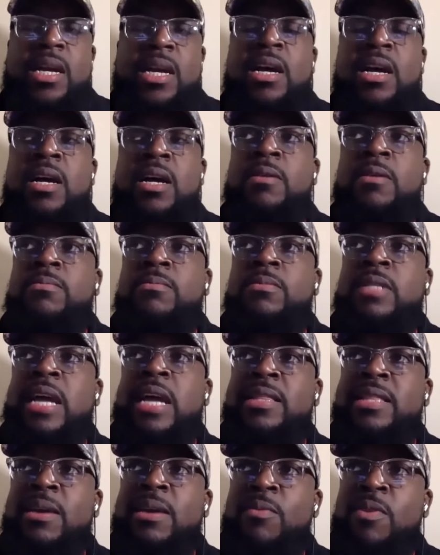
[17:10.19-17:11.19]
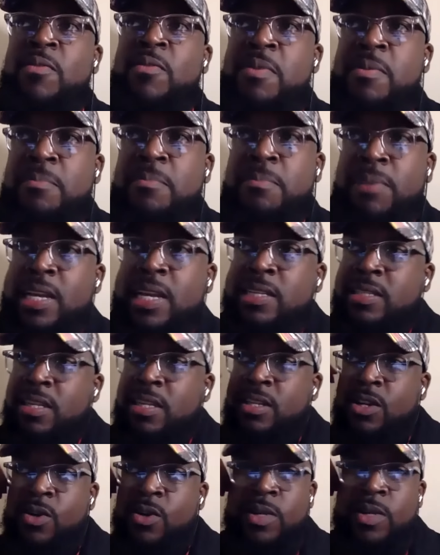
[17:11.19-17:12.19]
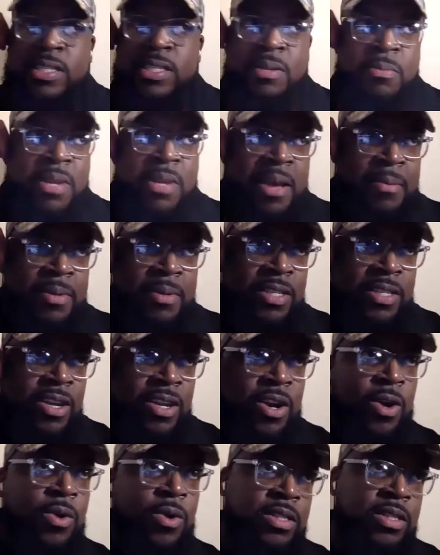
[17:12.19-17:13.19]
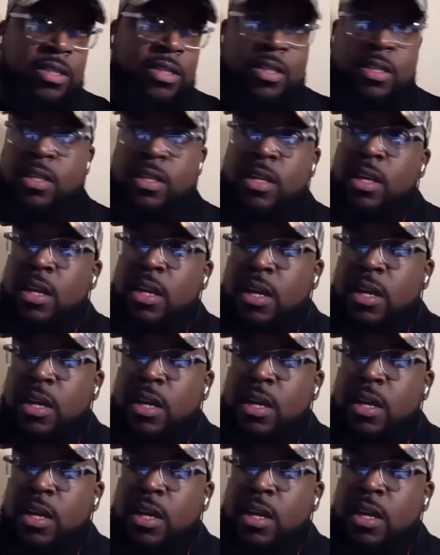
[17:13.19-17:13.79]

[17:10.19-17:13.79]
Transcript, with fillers: um, that that we've been blessed to do is to be able to go into